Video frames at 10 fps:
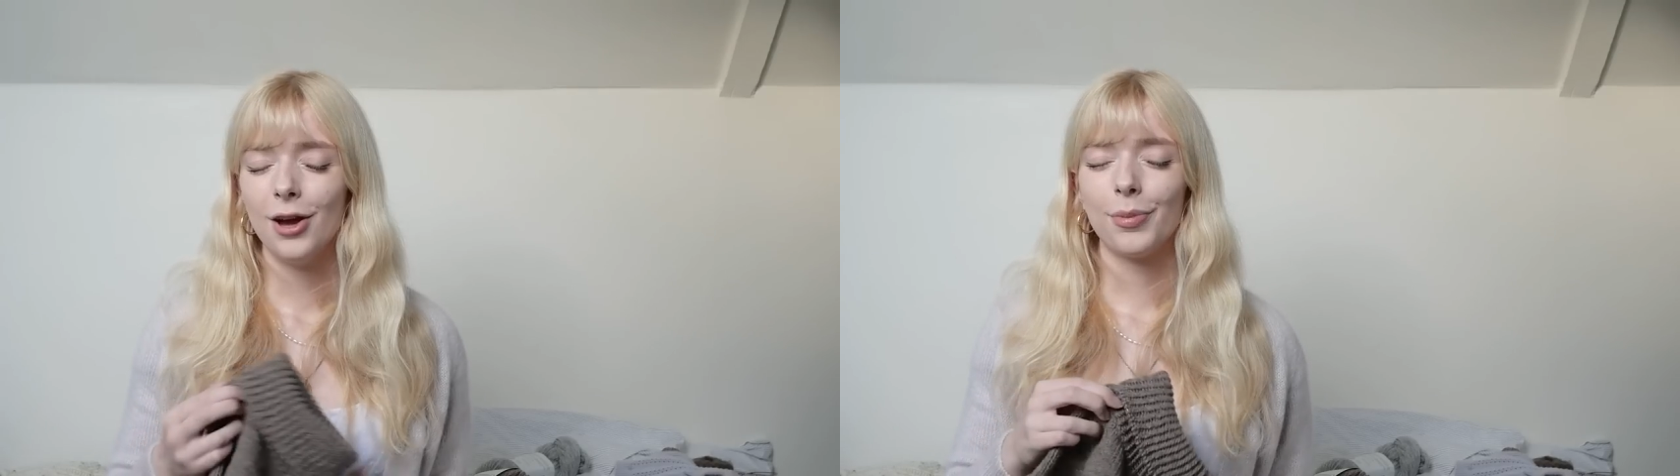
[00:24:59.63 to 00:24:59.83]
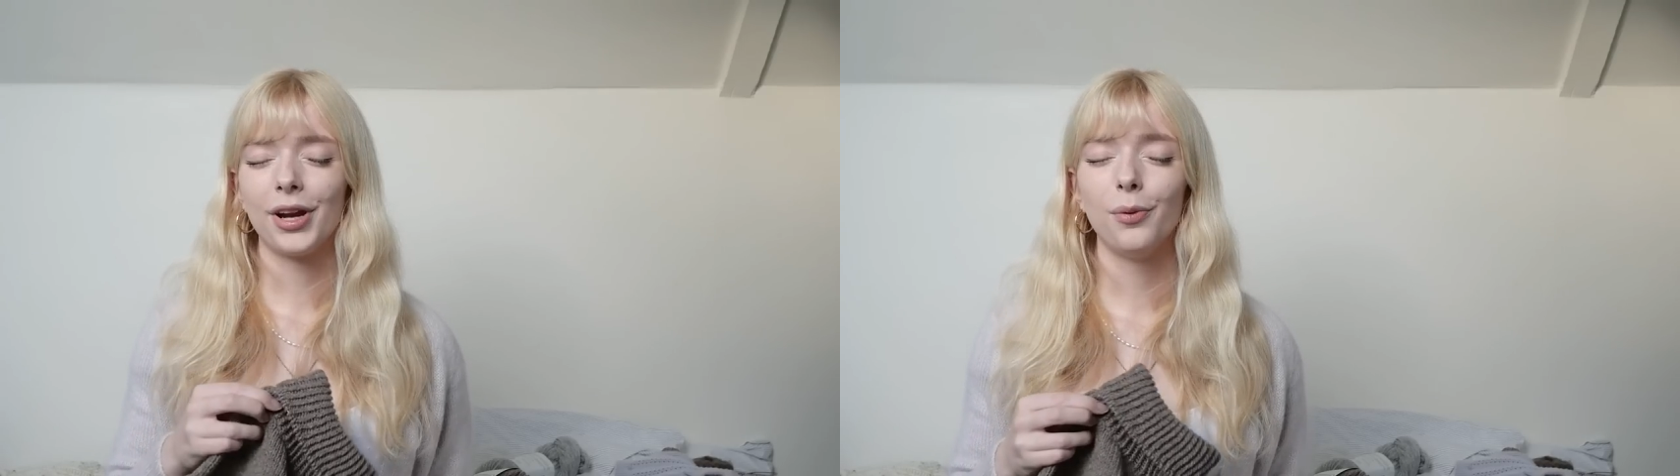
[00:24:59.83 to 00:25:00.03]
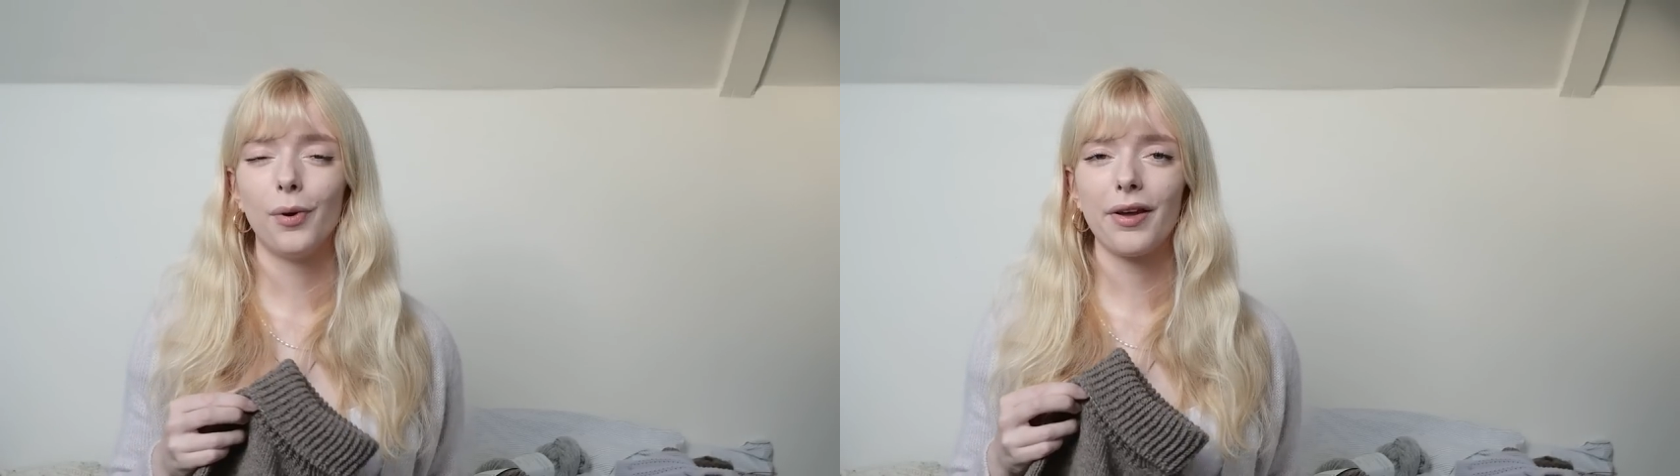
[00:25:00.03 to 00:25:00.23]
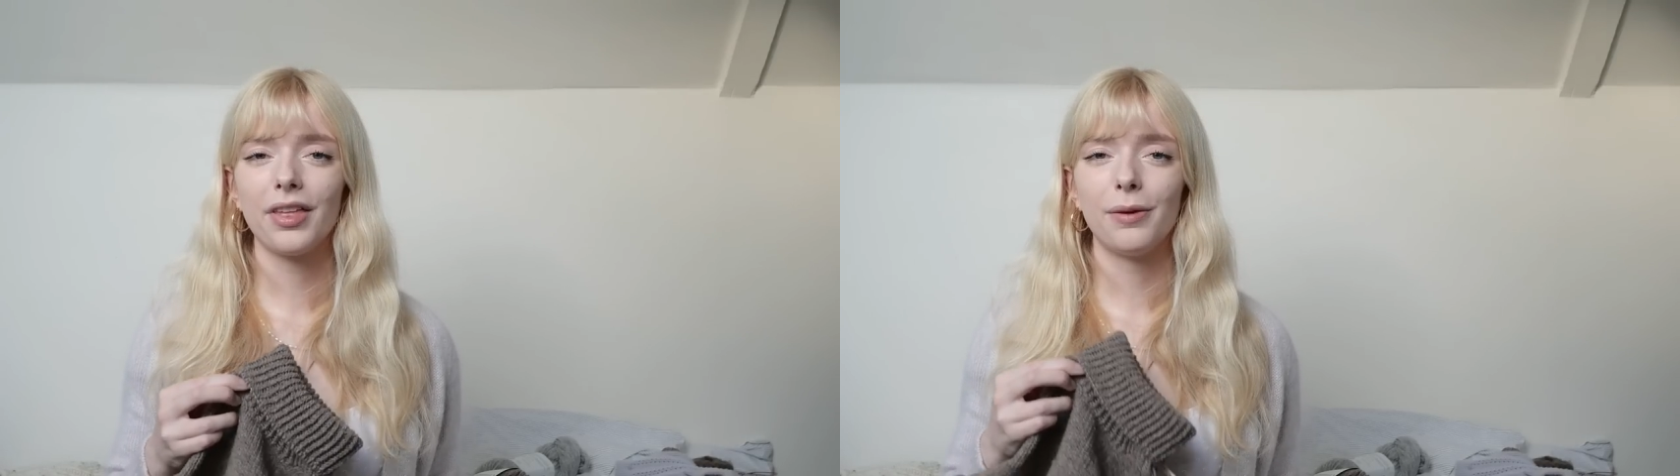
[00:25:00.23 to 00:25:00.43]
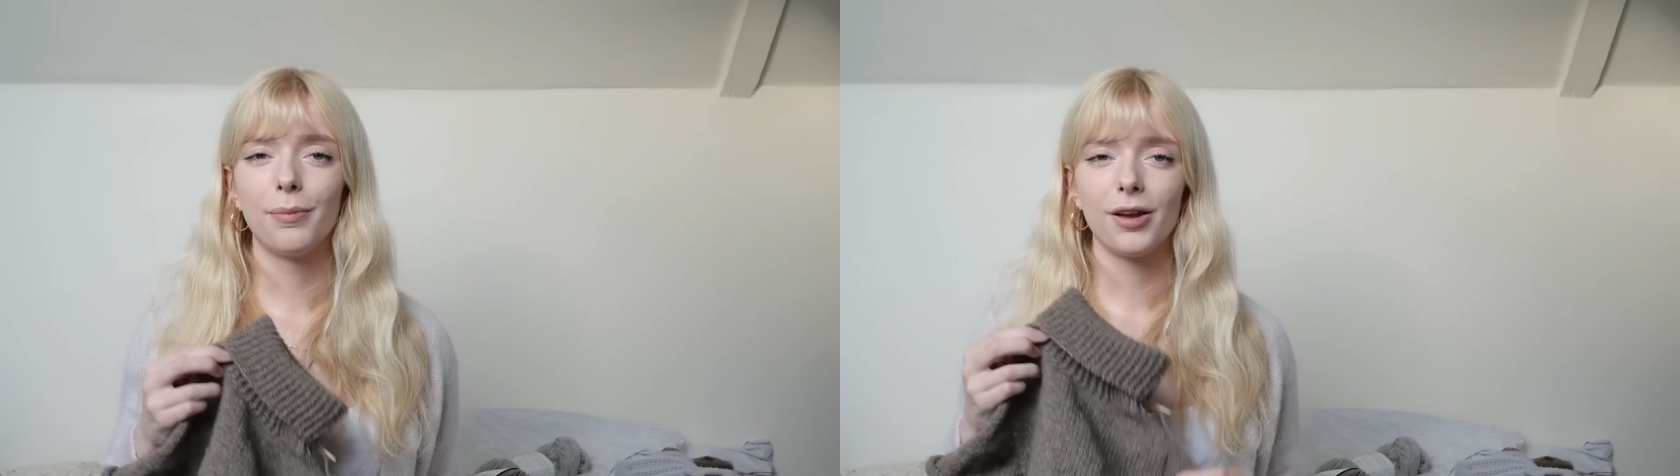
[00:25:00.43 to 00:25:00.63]
but I worry
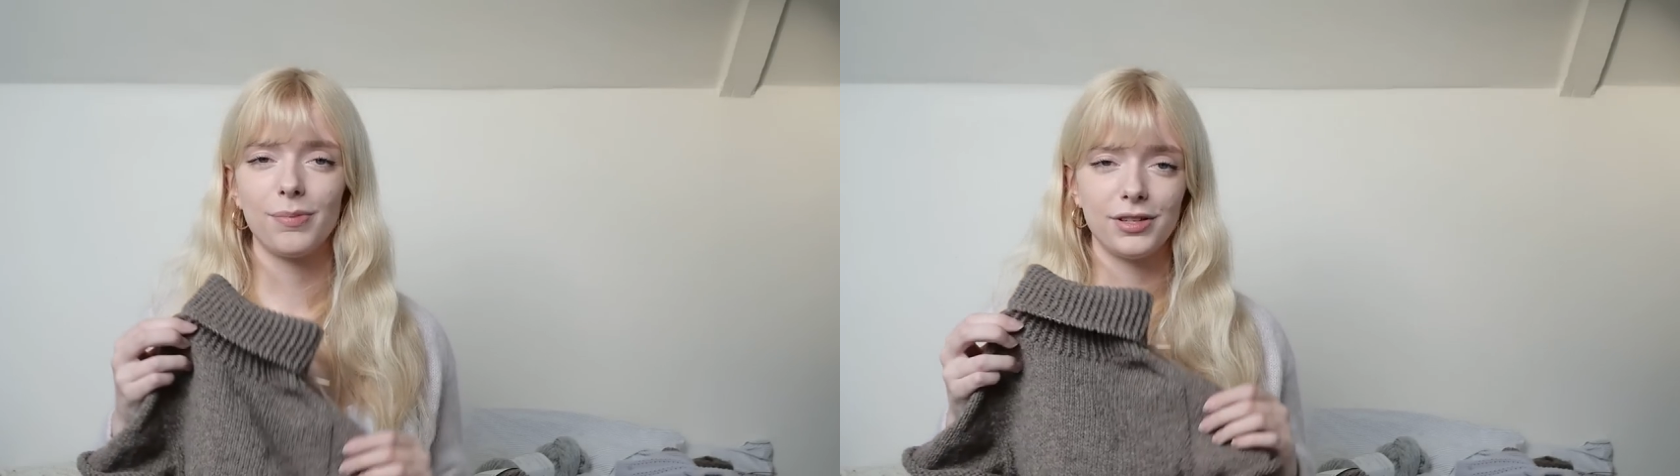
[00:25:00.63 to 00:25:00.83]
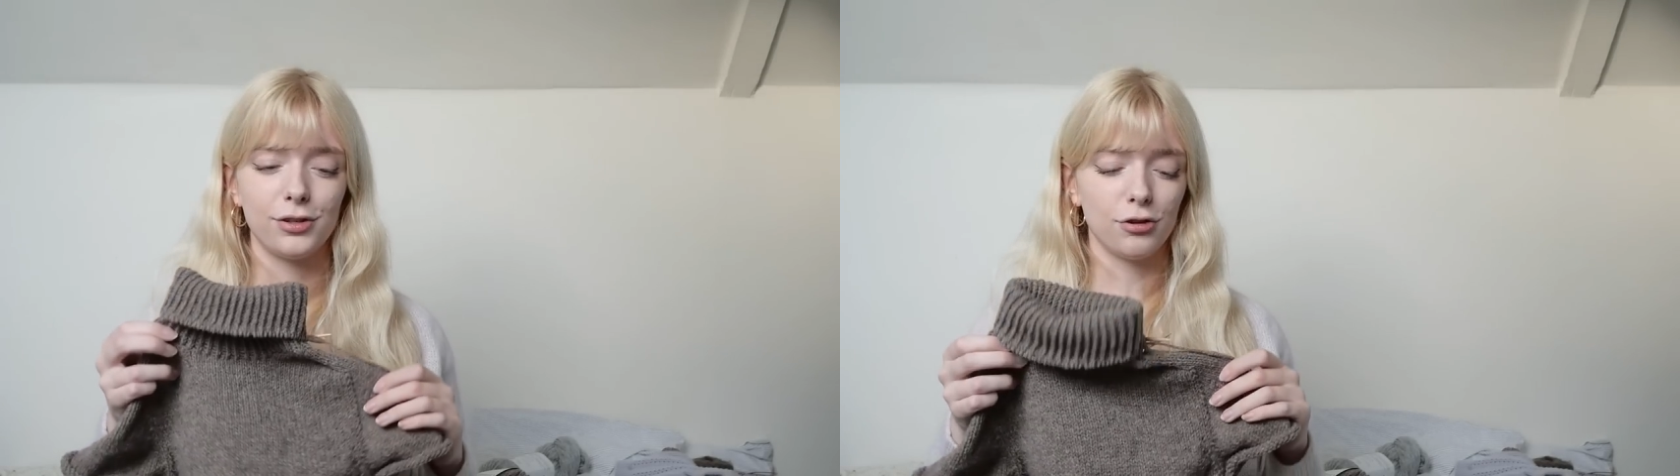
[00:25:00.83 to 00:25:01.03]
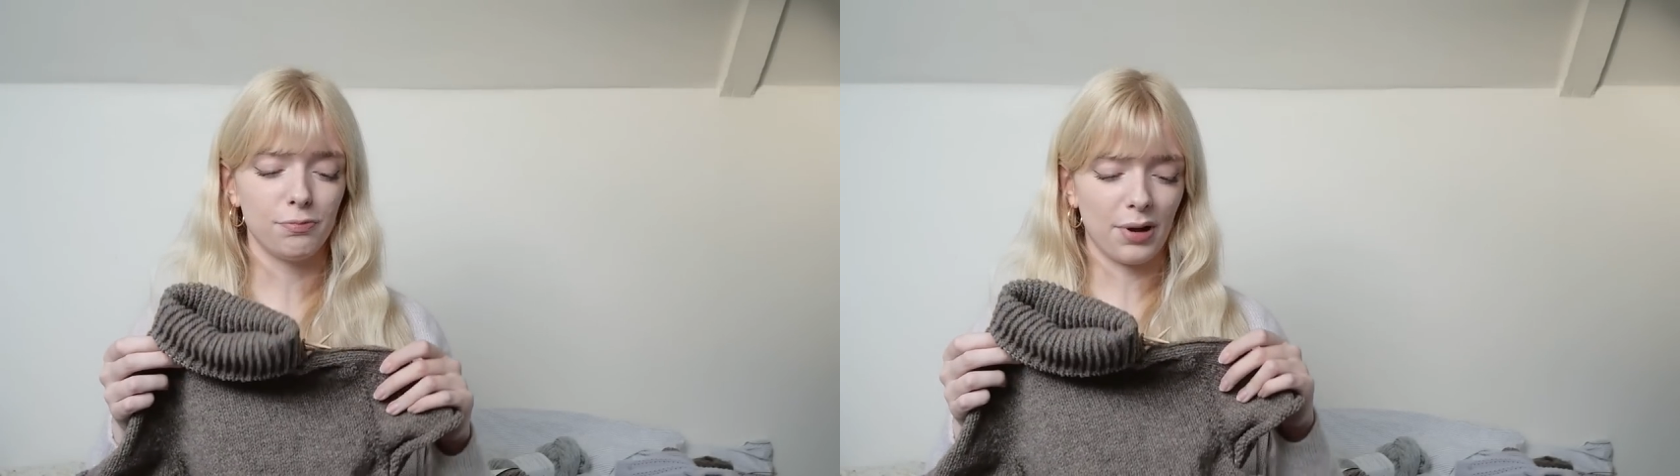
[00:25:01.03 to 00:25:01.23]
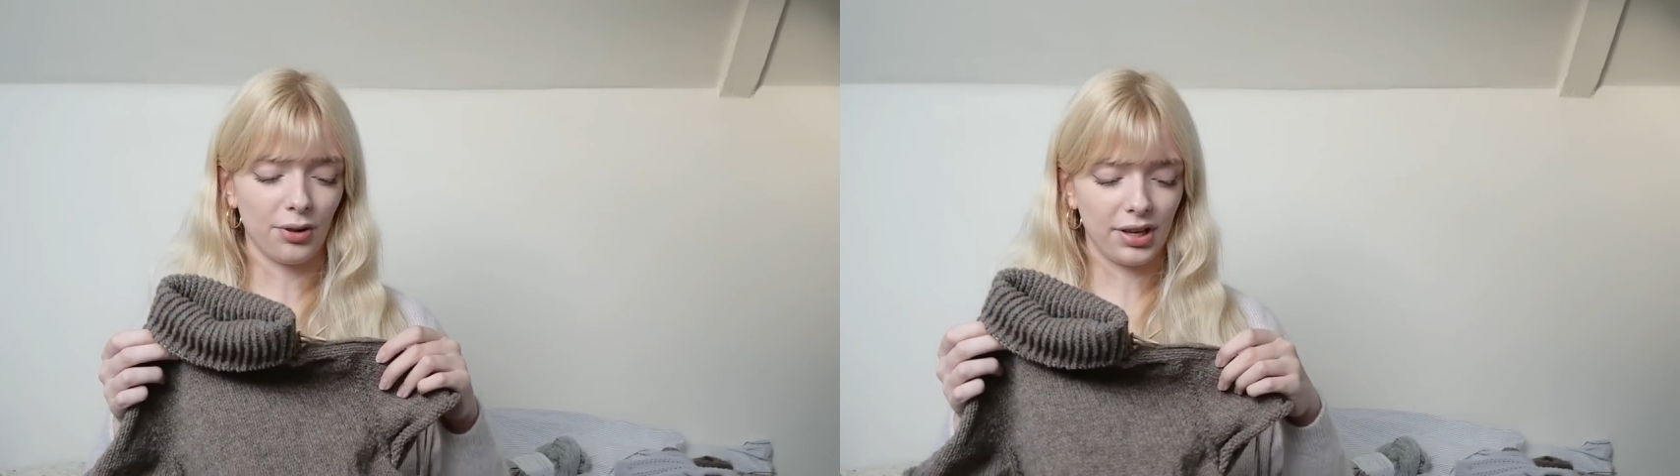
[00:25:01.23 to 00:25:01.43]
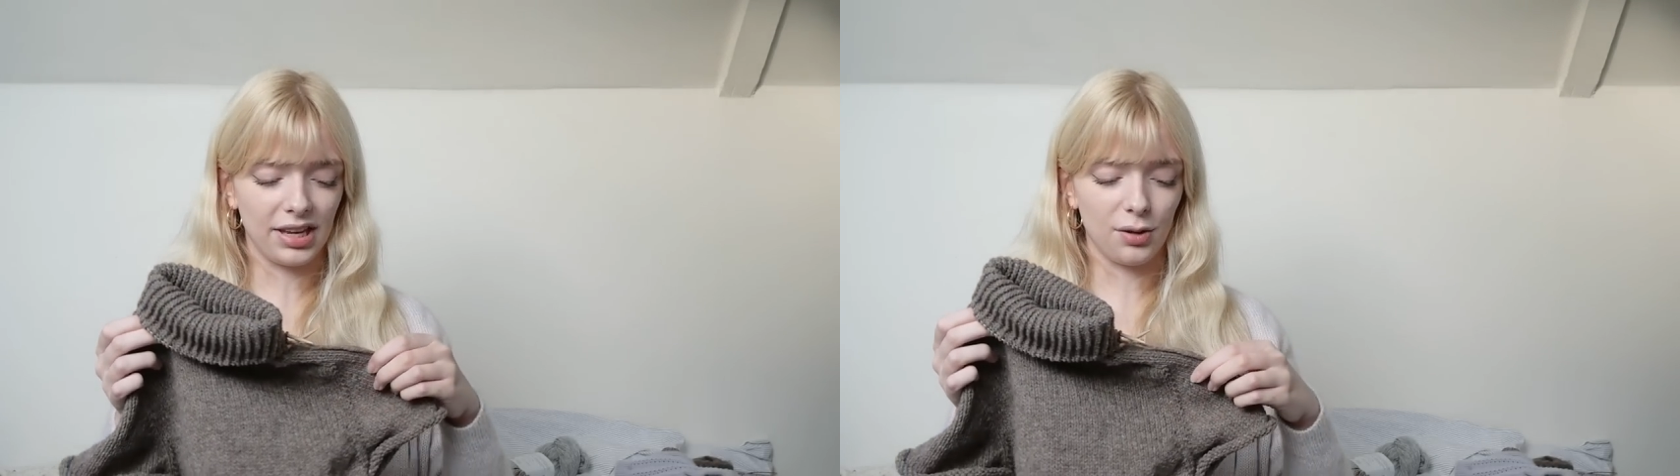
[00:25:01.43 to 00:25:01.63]
that it might be too
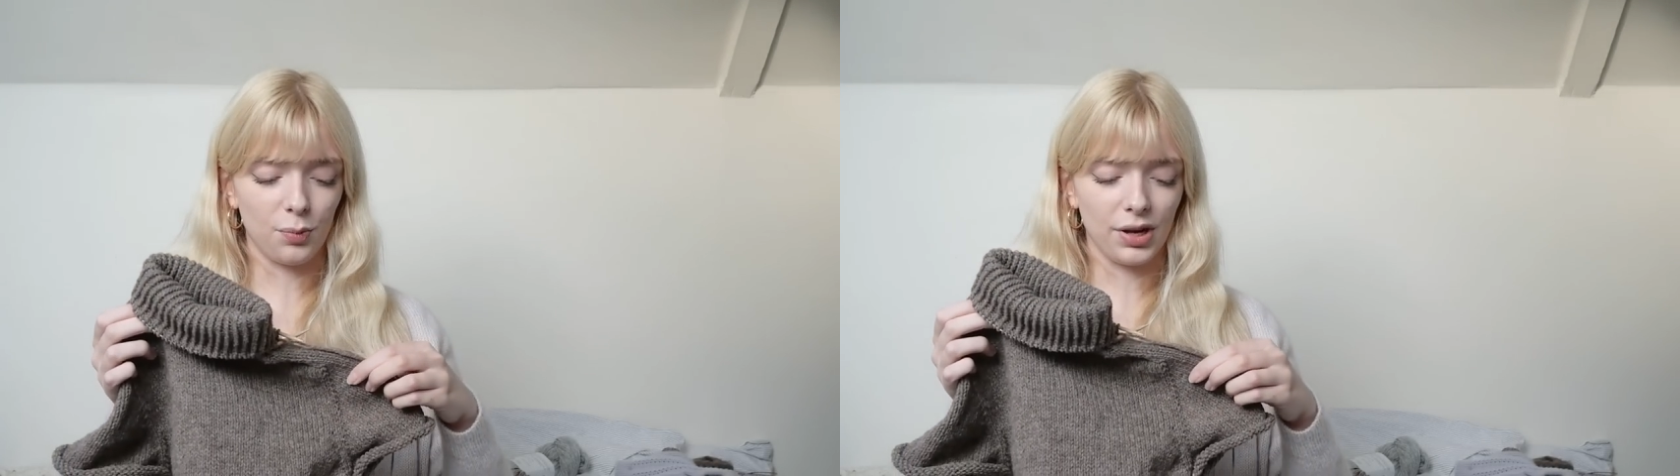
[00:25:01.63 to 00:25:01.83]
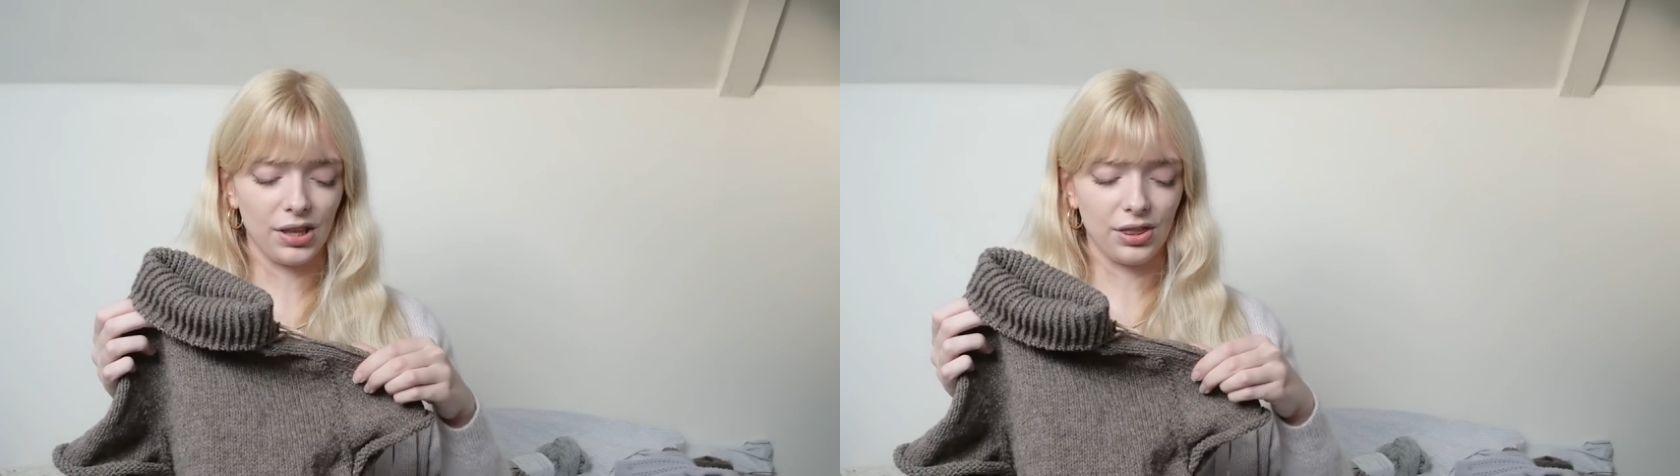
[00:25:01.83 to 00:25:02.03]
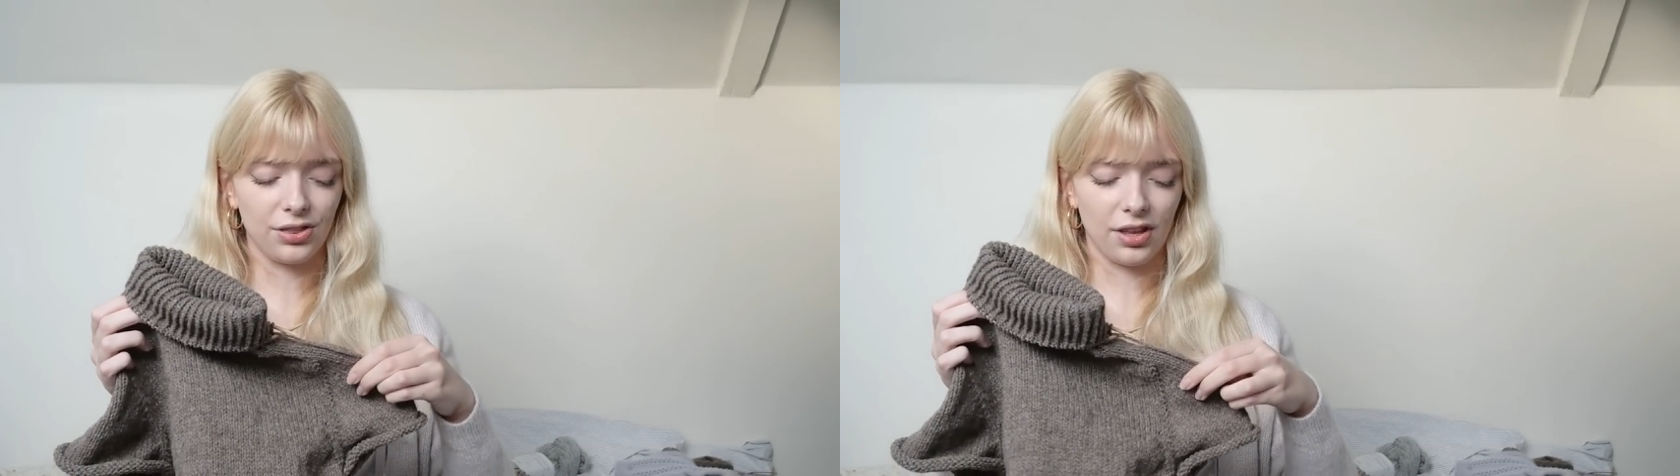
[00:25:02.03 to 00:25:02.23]
bulky with